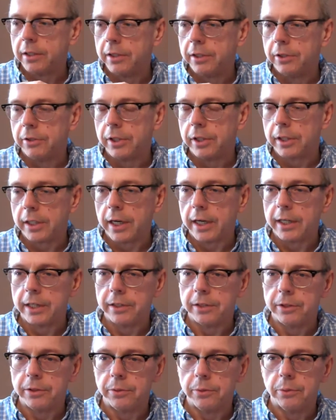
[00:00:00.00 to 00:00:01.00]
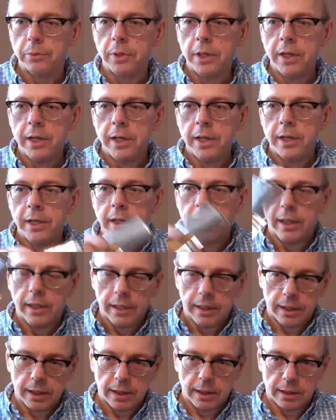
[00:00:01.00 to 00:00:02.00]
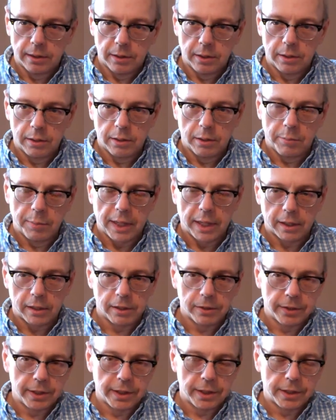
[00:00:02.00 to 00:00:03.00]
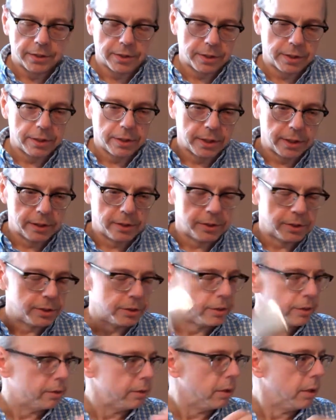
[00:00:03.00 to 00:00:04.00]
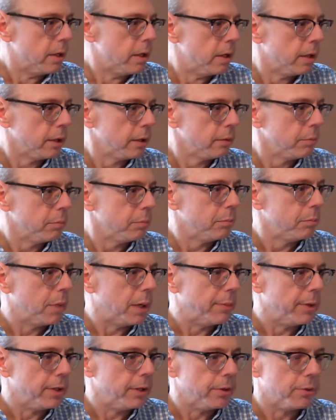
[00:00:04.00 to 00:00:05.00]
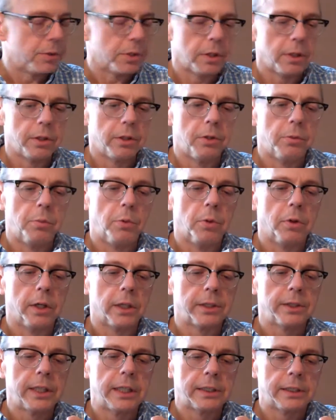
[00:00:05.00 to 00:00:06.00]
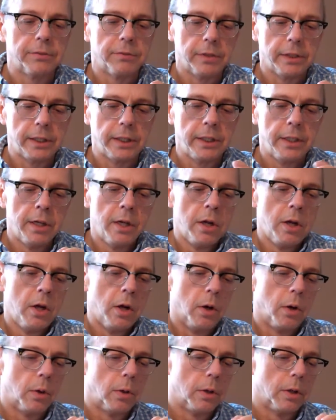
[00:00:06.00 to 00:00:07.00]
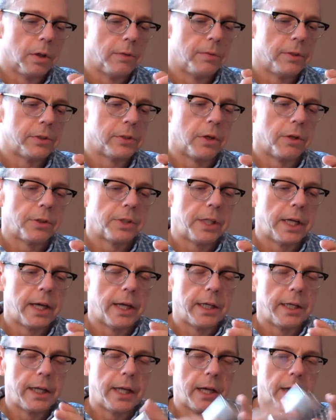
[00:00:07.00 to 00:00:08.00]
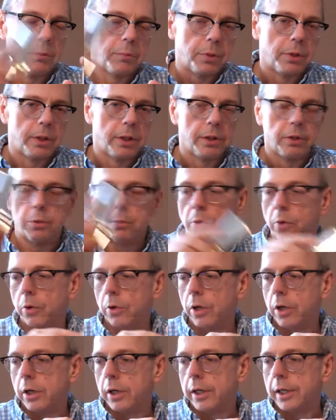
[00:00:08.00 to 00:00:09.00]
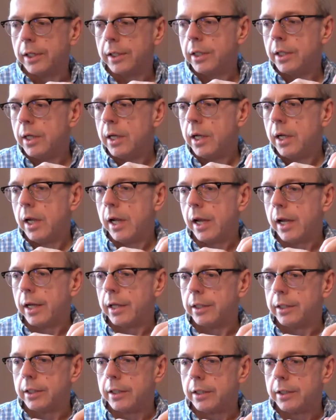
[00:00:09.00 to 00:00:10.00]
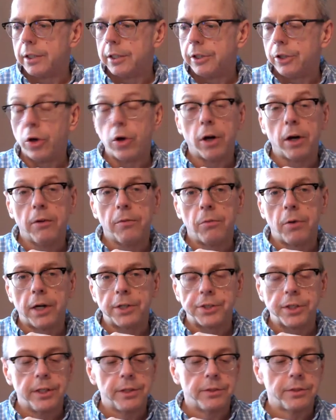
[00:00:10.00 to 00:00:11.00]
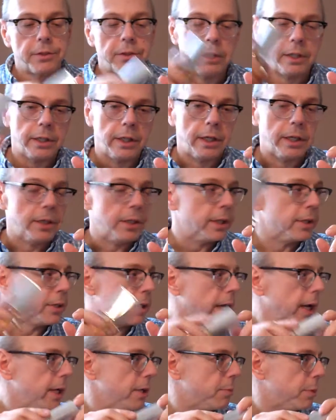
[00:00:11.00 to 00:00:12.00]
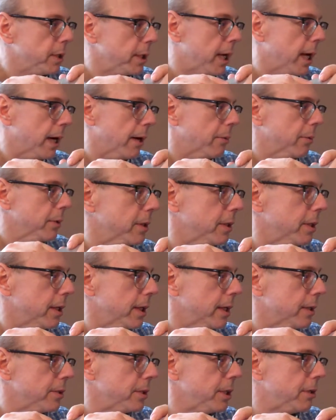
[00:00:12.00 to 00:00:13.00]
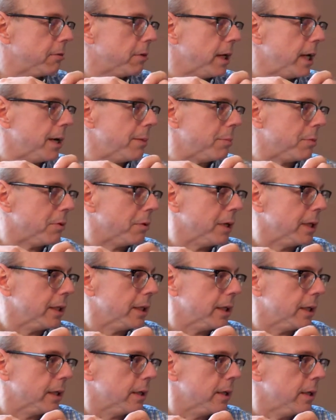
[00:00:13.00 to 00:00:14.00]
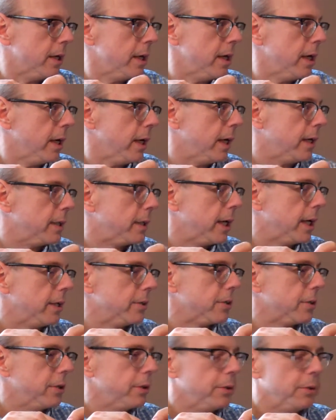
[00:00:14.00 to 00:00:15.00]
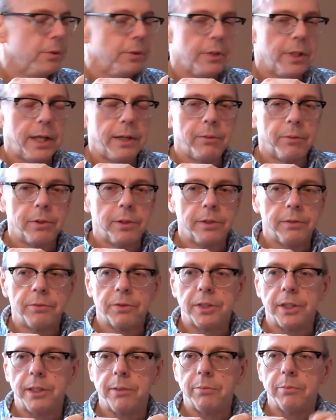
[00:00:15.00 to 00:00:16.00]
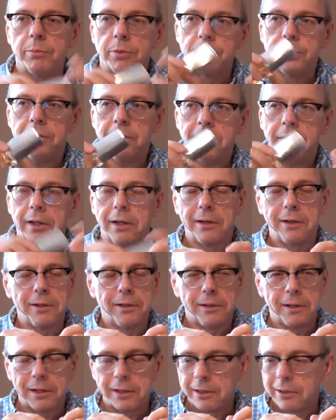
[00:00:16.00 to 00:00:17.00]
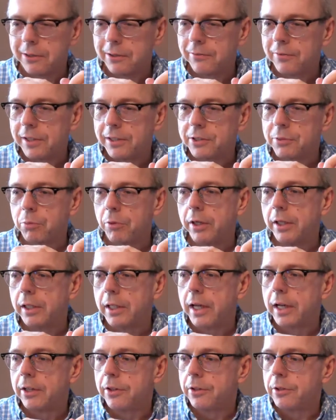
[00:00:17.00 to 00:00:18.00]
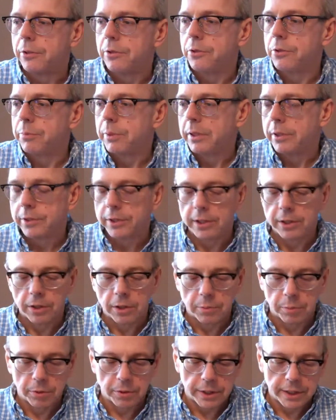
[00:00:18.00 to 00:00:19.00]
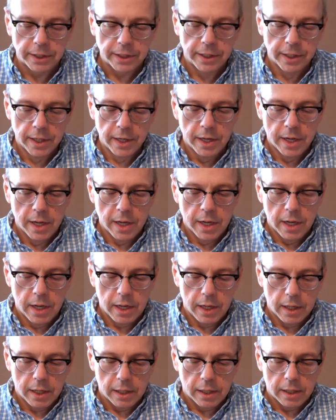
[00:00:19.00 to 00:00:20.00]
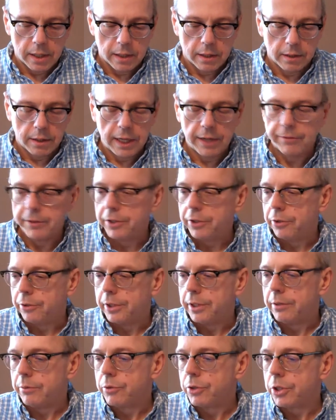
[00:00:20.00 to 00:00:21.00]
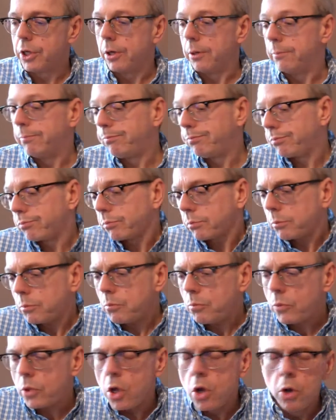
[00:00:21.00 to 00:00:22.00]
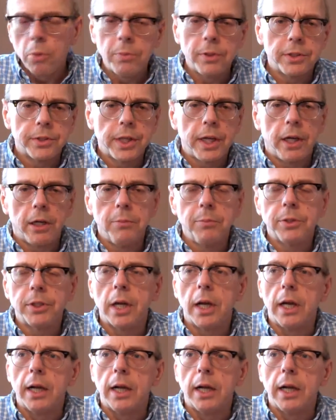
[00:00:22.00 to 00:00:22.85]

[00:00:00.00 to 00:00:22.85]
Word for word: You can kind of do a bottle of this and then just maybe use it a little more excessively or if it starts dying down, put a little more on and uh, there you are, freshness in, in, this case. But yeah, the Secret Amber and the Intense Oud, that one seems, I don't know, I don't know if I'd spray a lot of those because they are pretty uh, heavy duty. So, I hope this helps.